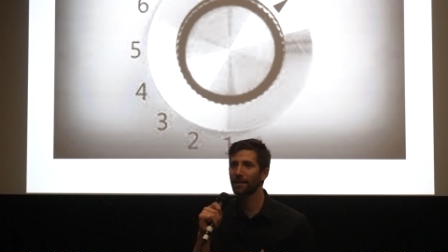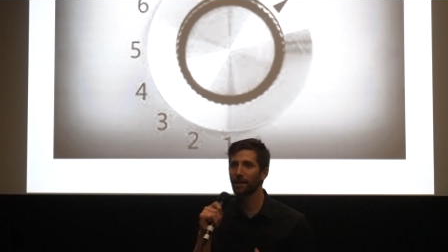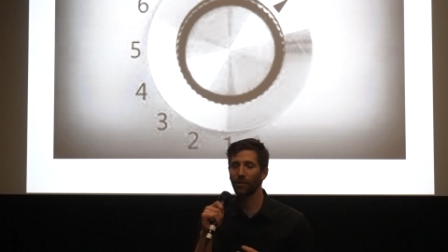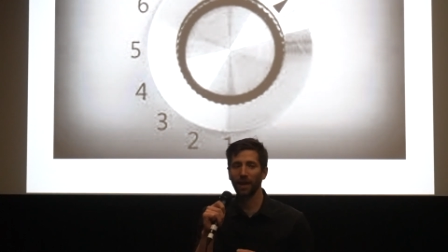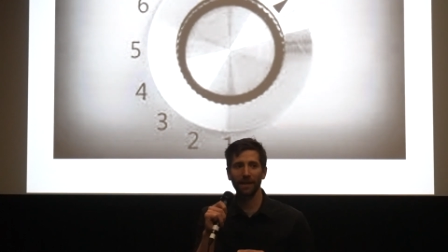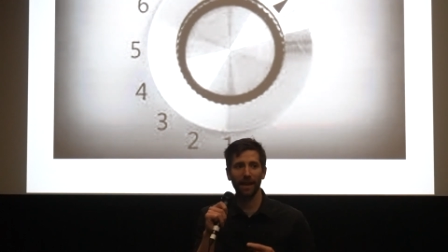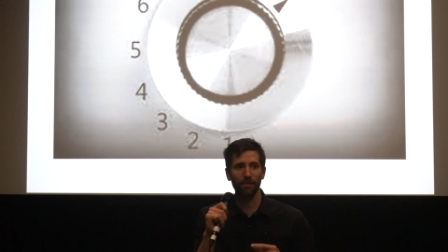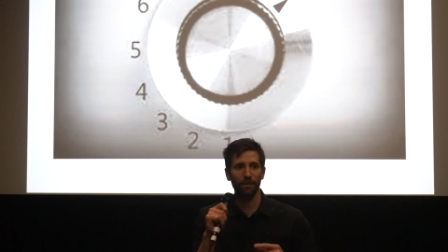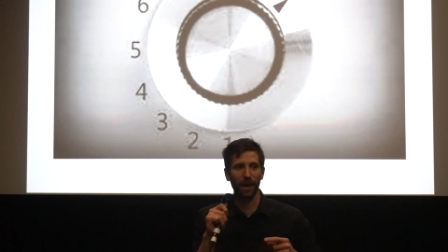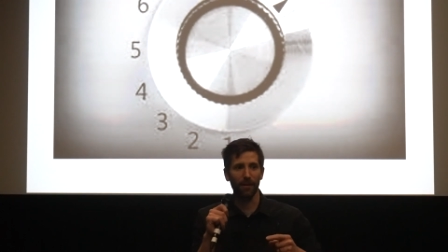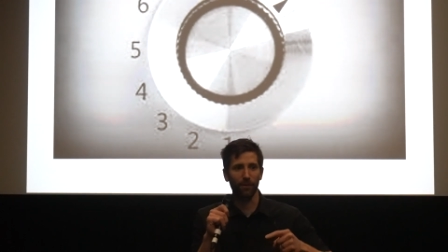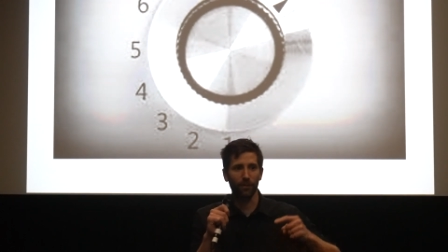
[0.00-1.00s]
the thing that
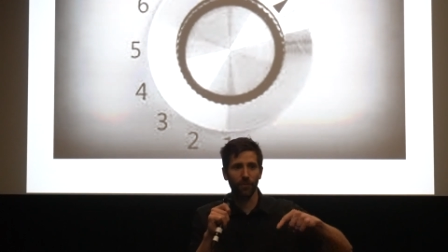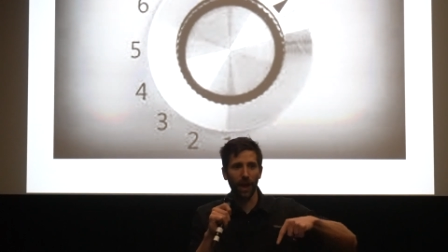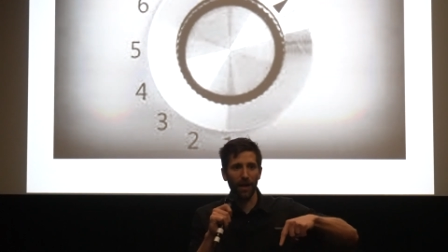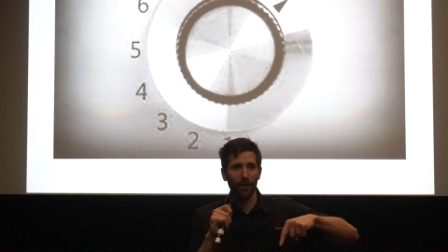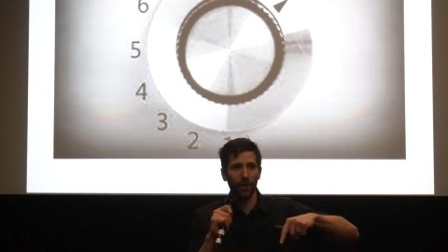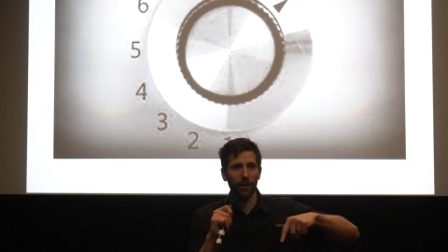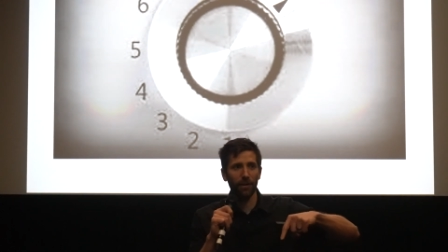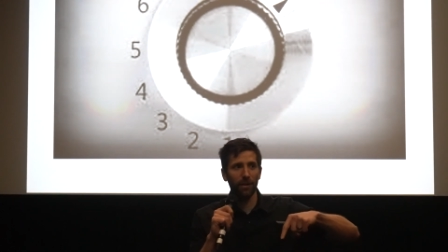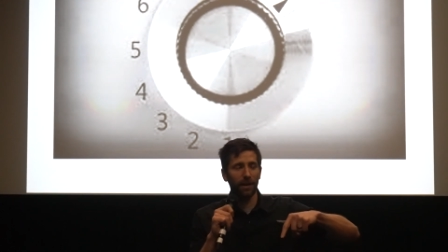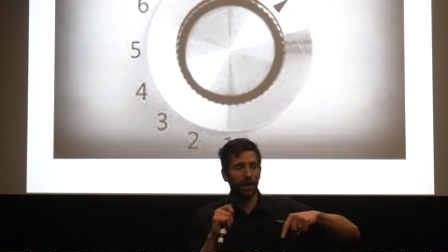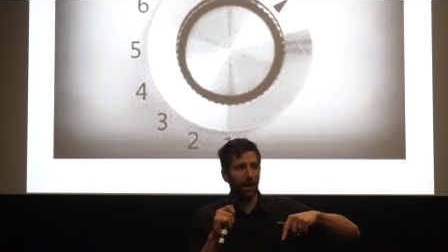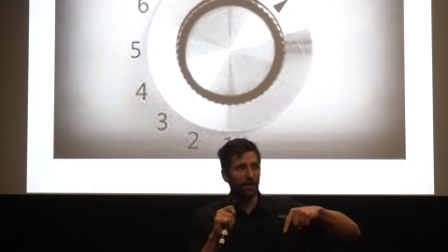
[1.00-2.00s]
my father
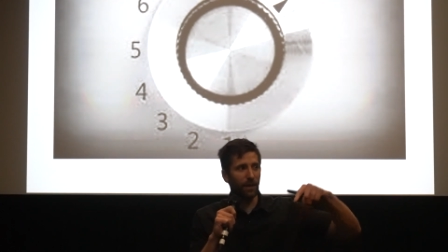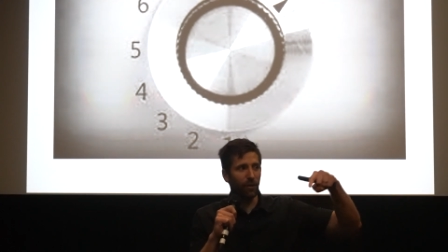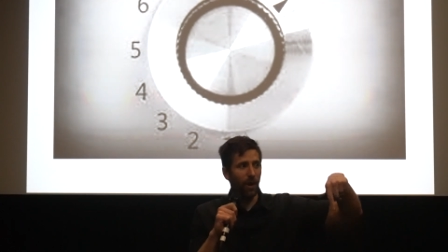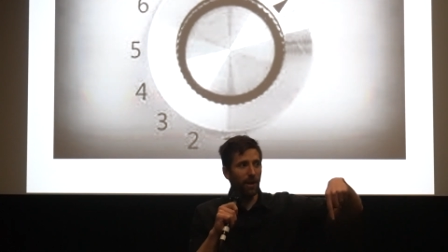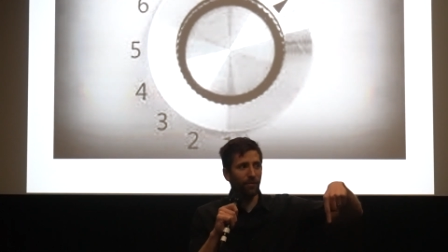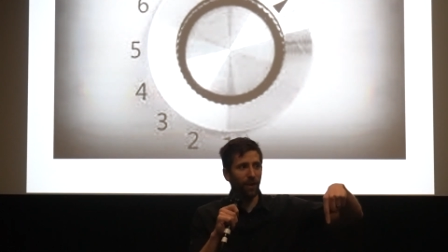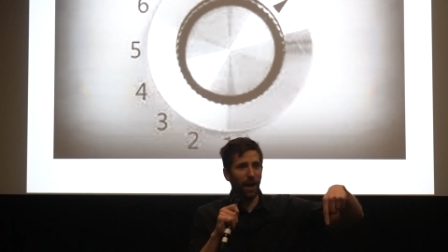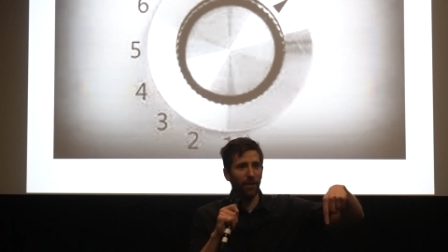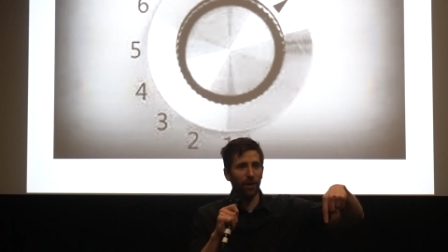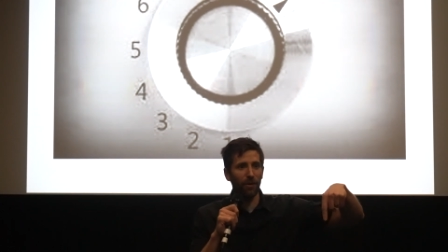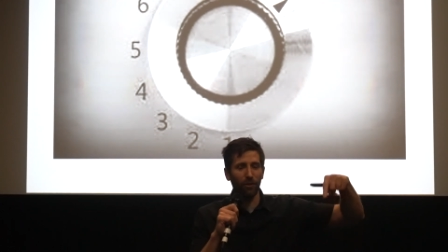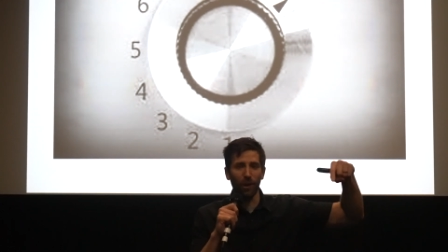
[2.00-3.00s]
and then
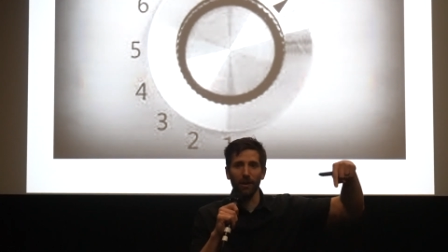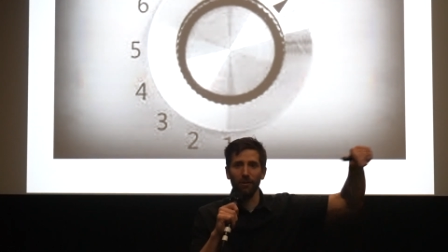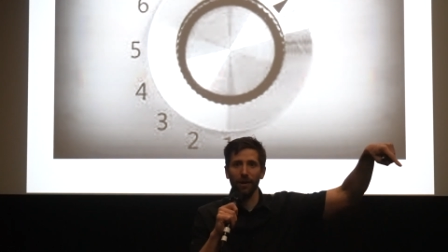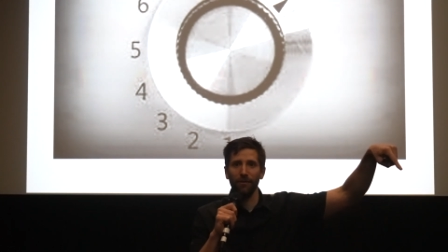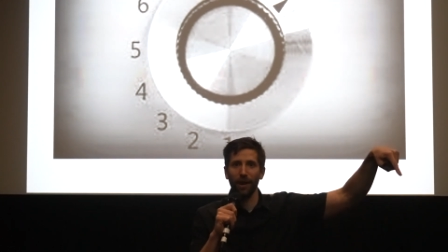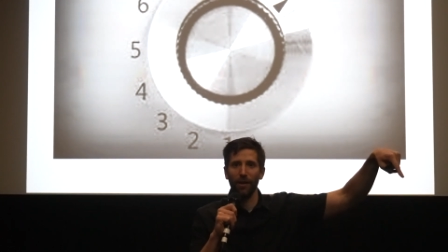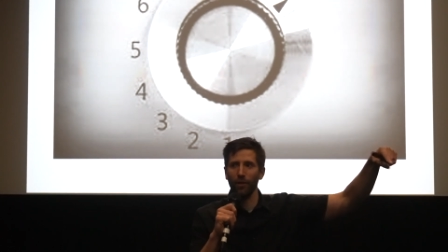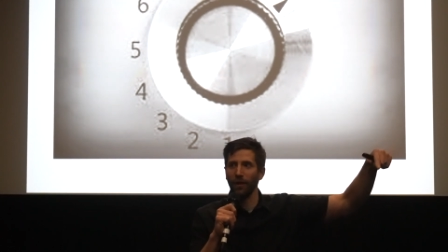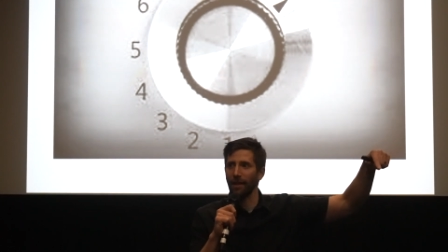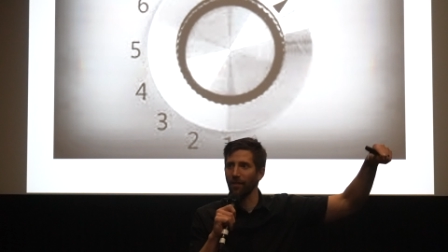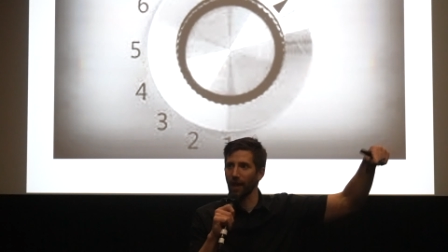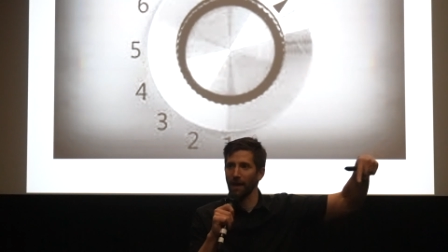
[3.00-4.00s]
grandfather, great-grandfather, the
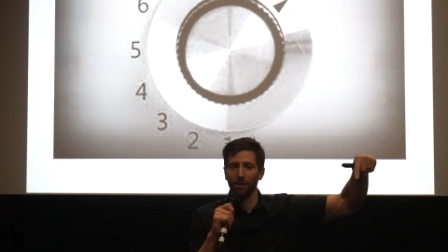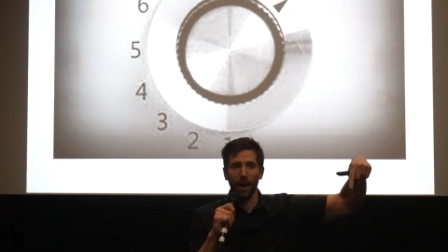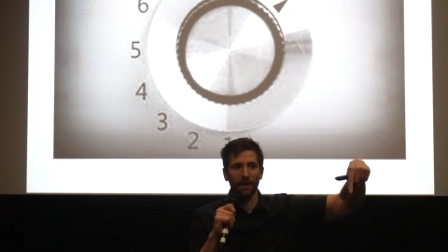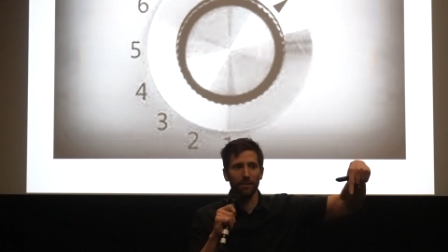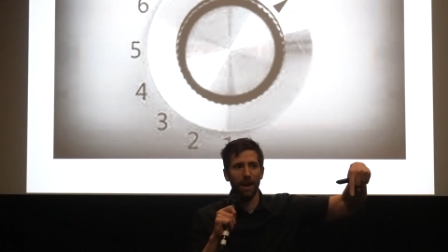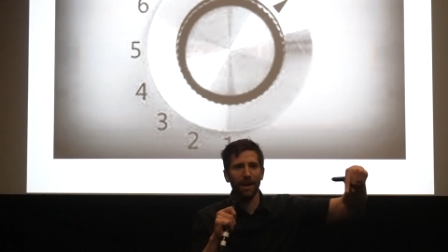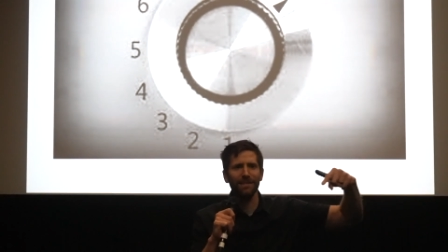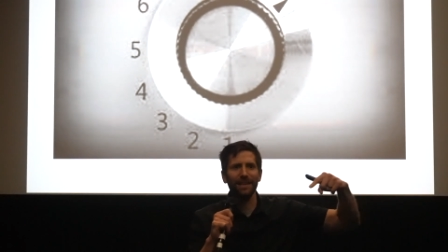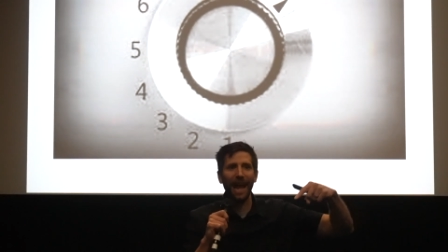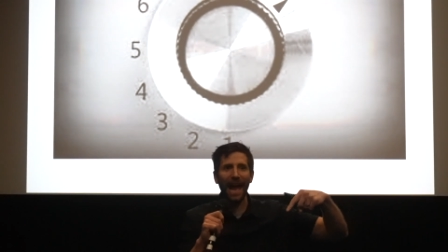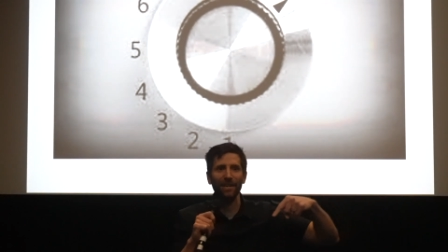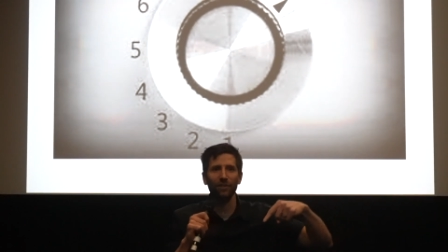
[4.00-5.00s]
thing that they talked about, it's
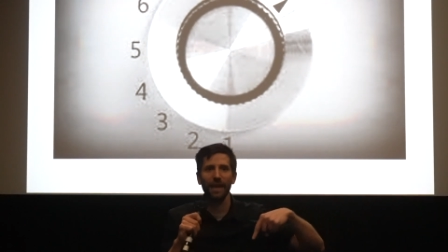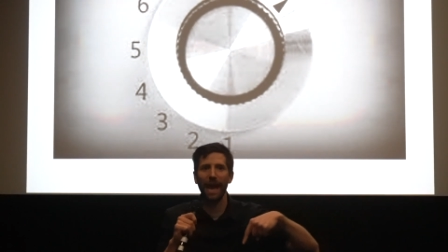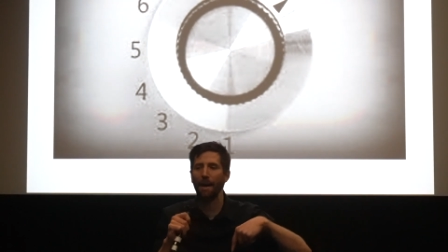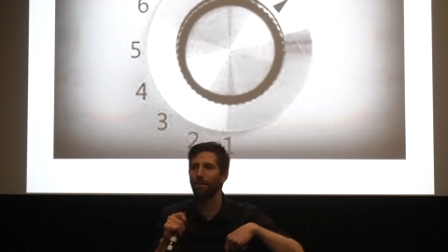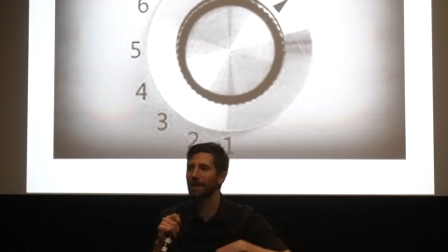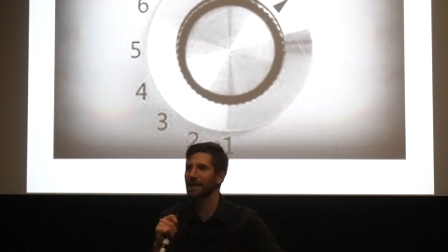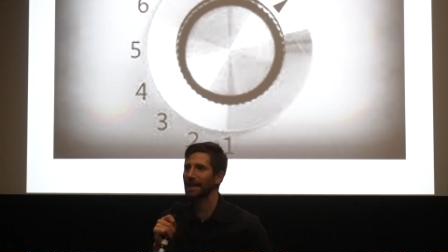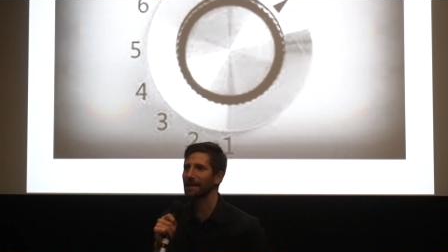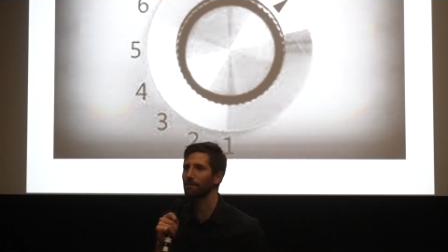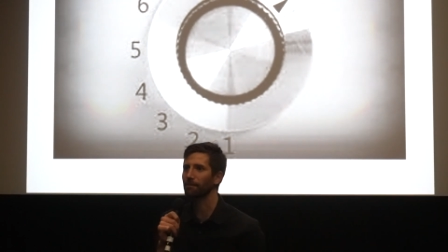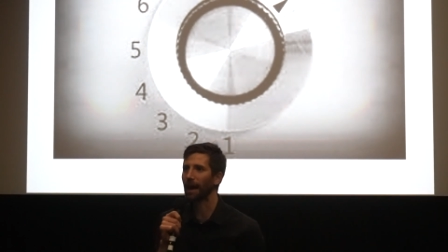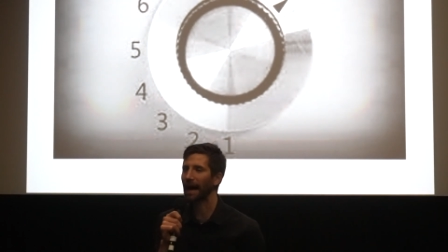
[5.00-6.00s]
going to actually happen
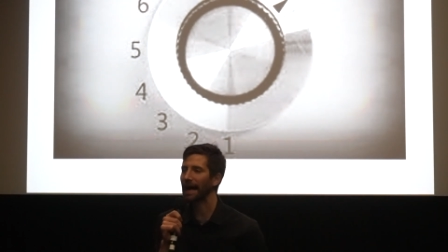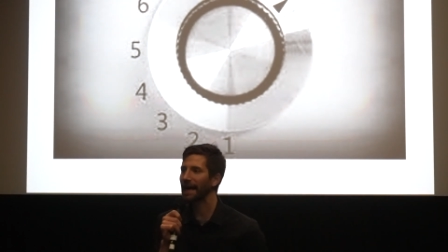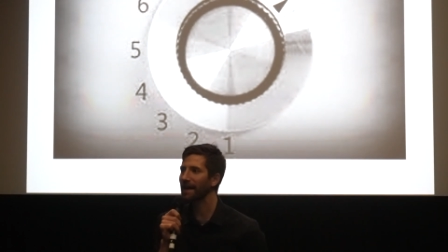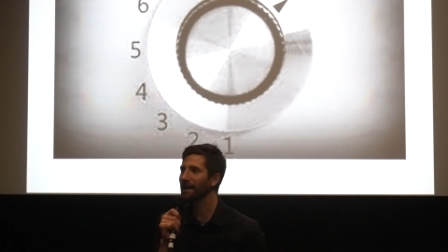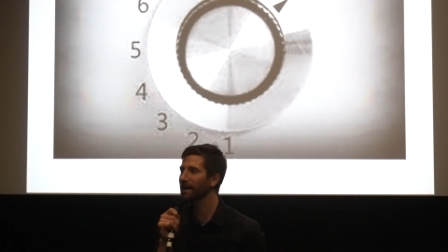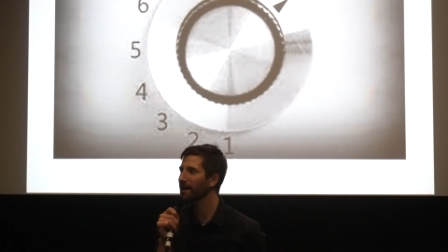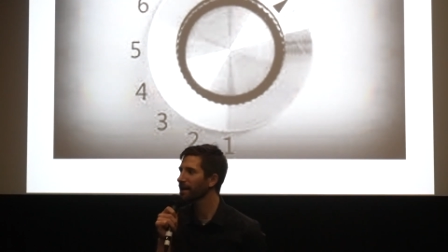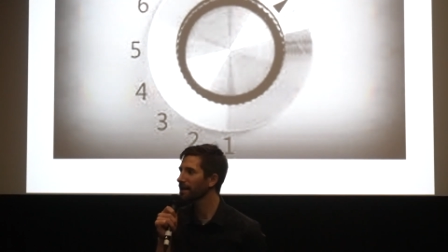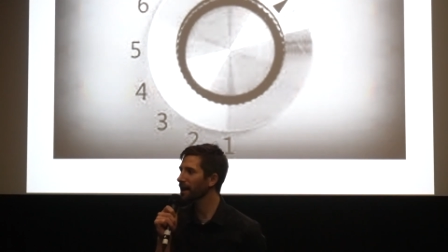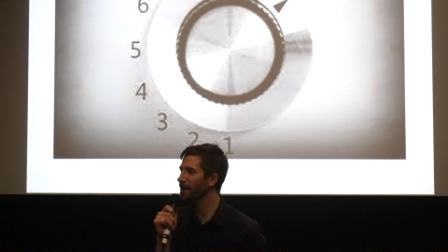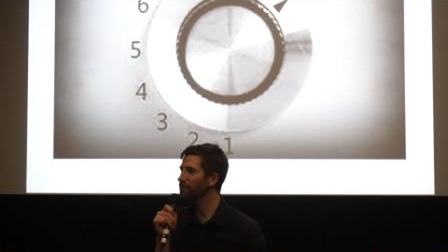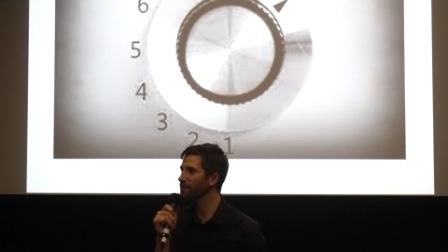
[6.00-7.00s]
in my
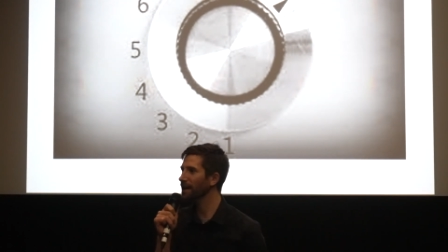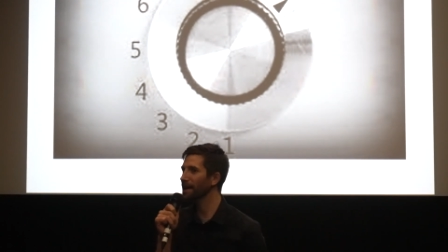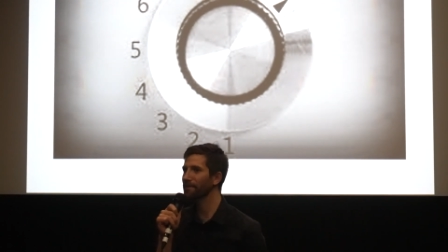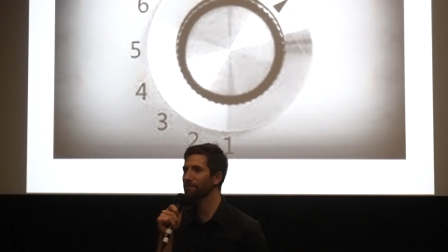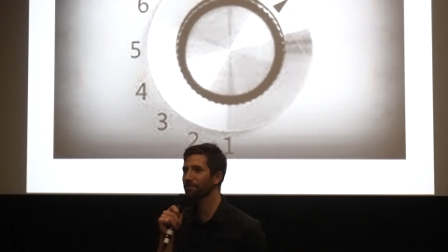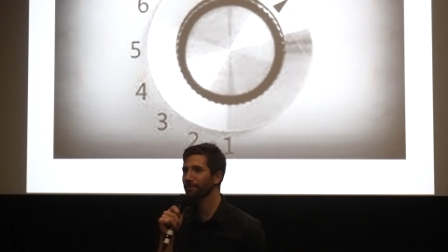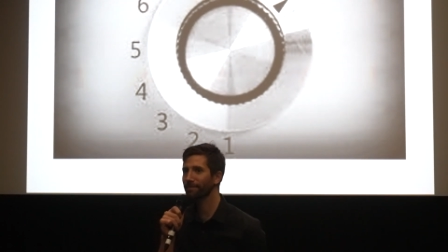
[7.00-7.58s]
lifetime.